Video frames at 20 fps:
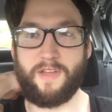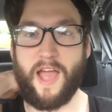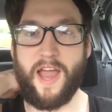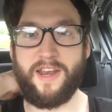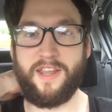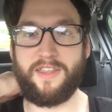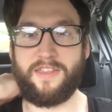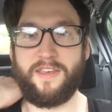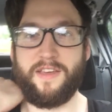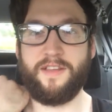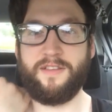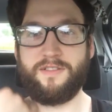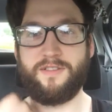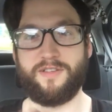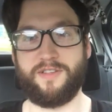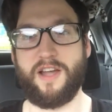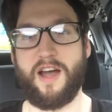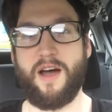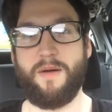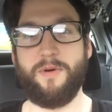anything,
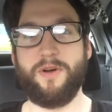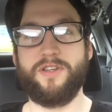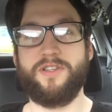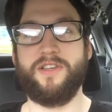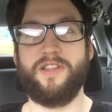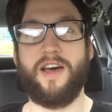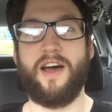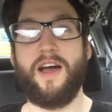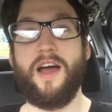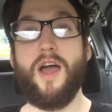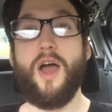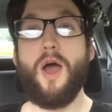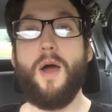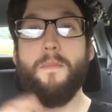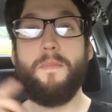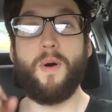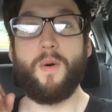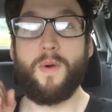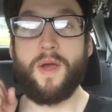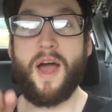Starbucks or that,
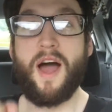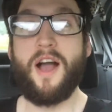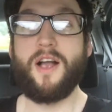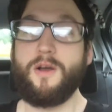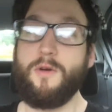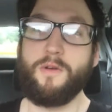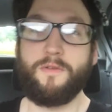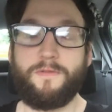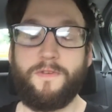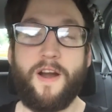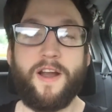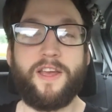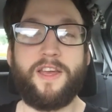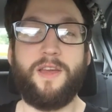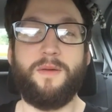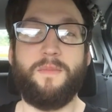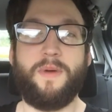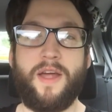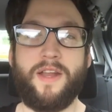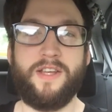but we are going to
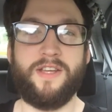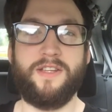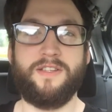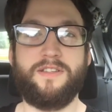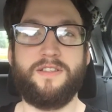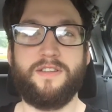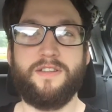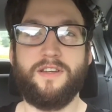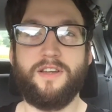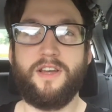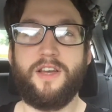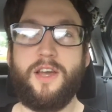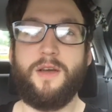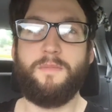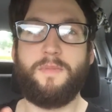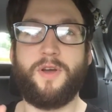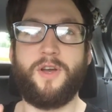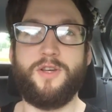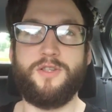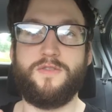Frankie and Benny's
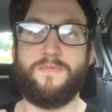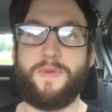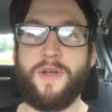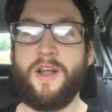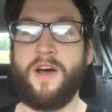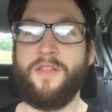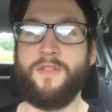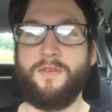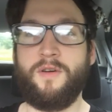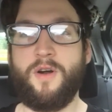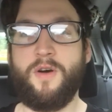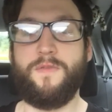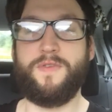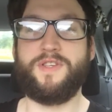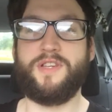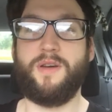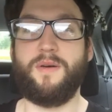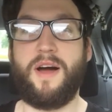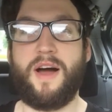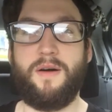because we've been on the road for
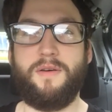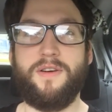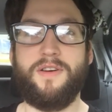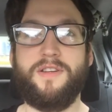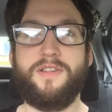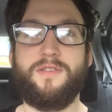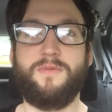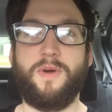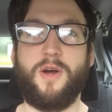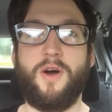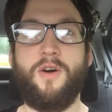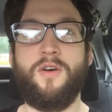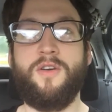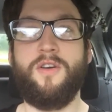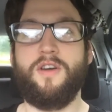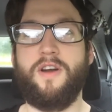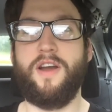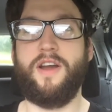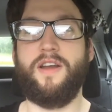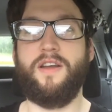2 hours. We're
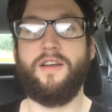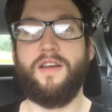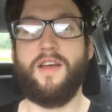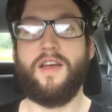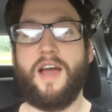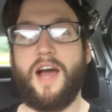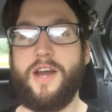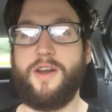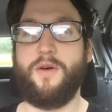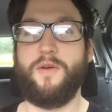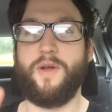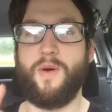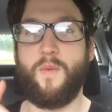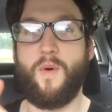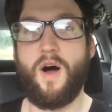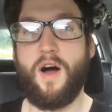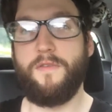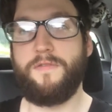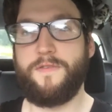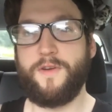hungry. I don't know
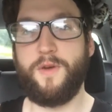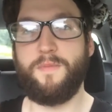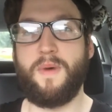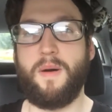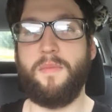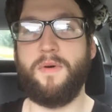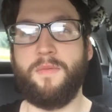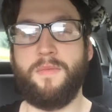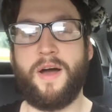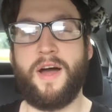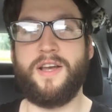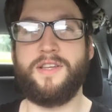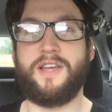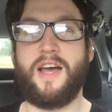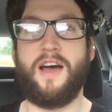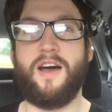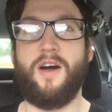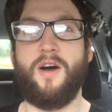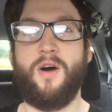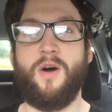what food my mum has
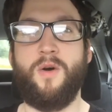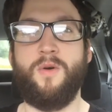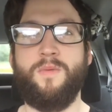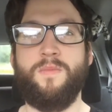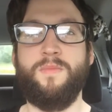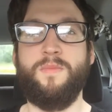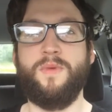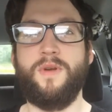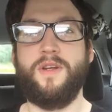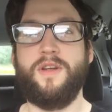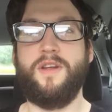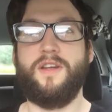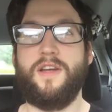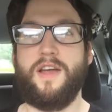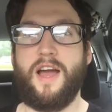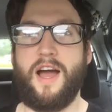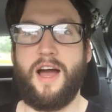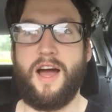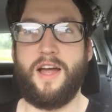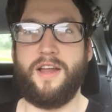at home,
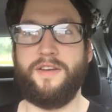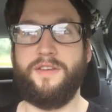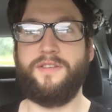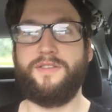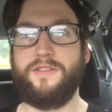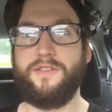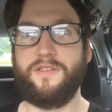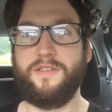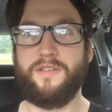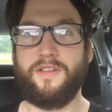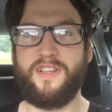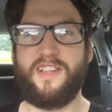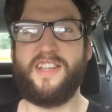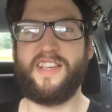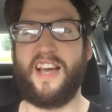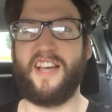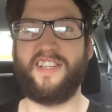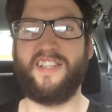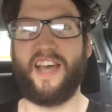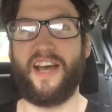and this is
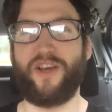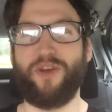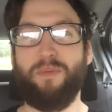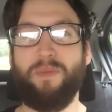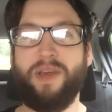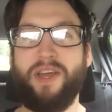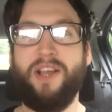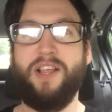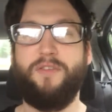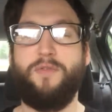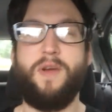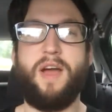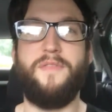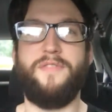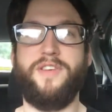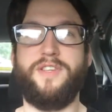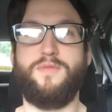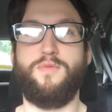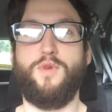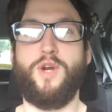our second meal. If we have
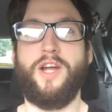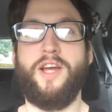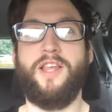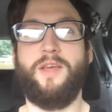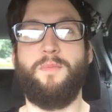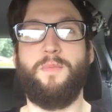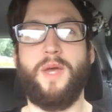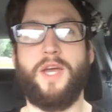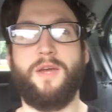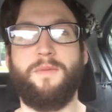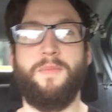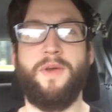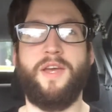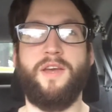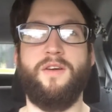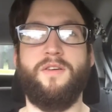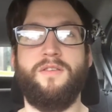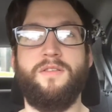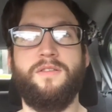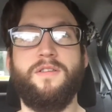this really big
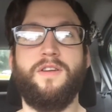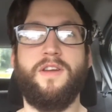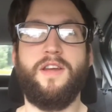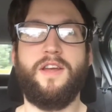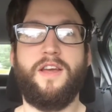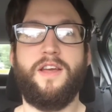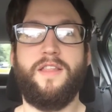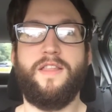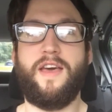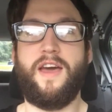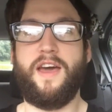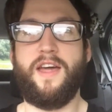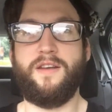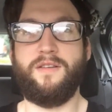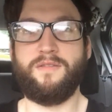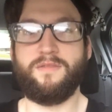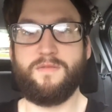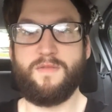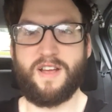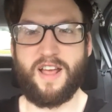meal,
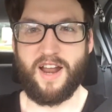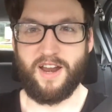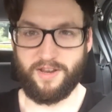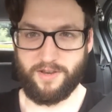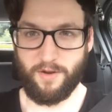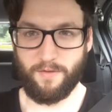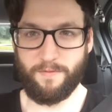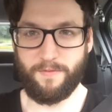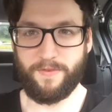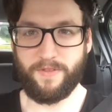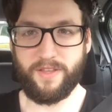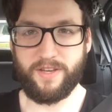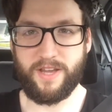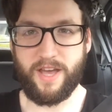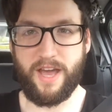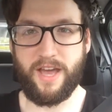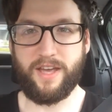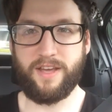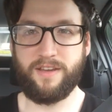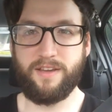then we're kind of done for the
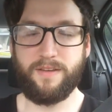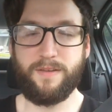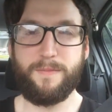day.